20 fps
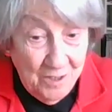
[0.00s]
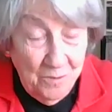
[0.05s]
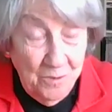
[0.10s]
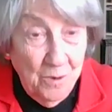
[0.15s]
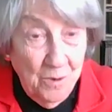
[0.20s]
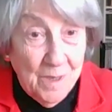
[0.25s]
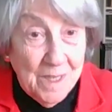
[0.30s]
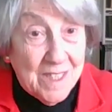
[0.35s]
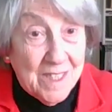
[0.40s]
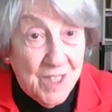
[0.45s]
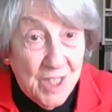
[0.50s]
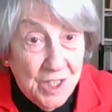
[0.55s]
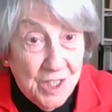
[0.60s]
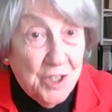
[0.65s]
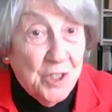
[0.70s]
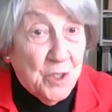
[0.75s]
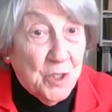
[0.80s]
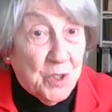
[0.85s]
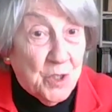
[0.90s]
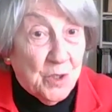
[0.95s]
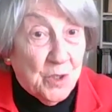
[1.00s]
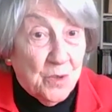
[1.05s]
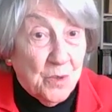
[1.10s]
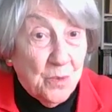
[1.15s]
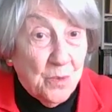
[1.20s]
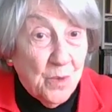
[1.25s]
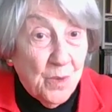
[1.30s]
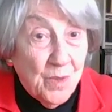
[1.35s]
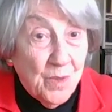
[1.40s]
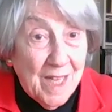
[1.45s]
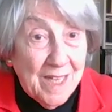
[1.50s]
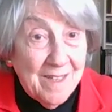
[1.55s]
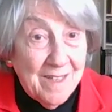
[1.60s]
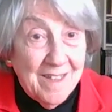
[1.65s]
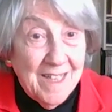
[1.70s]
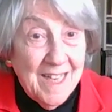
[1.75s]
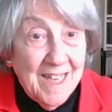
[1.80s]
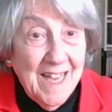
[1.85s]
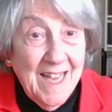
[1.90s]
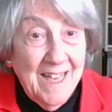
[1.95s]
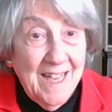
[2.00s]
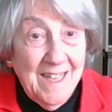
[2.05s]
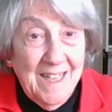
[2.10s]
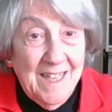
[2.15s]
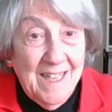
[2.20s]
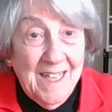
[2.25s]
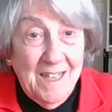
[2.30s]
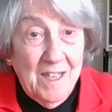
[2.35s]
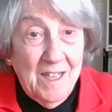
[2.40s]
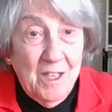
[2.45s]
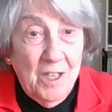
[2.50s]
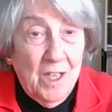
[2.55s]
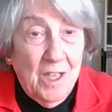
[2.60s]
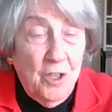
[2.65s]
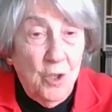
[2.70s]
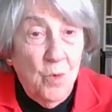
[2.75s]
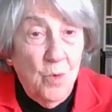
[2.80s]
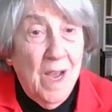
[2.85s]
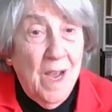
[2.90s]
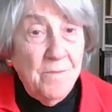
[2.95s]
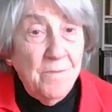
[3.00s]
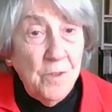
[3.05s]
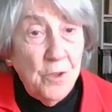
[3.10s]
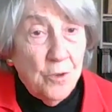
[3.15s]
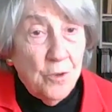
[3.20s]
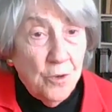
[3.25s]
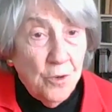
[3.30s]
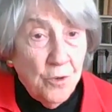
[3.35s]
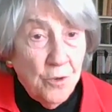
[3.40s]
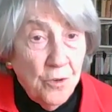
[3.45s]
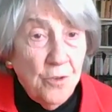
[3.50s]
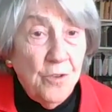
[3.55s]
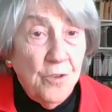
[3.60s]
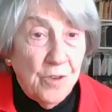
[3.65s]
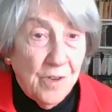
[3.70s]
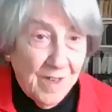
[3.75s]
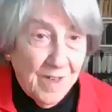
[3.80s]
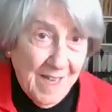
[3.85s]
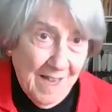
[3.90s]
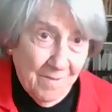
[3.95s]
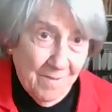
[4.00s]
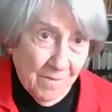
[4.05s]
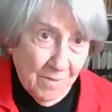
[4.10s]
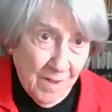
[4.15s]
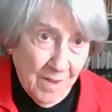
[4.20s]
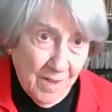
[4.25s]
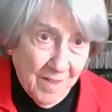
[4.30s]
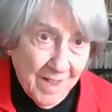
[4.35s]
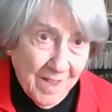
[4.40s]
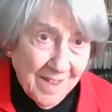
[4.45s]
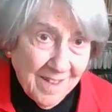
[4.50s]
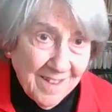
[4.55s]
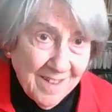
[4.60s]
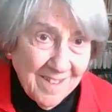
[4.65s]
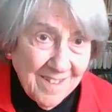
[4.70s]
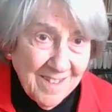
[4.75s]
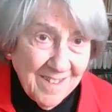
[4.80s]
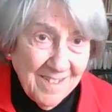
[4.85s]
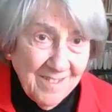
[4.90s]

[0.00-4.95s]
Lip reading: it teaches you that you haven't earned everything.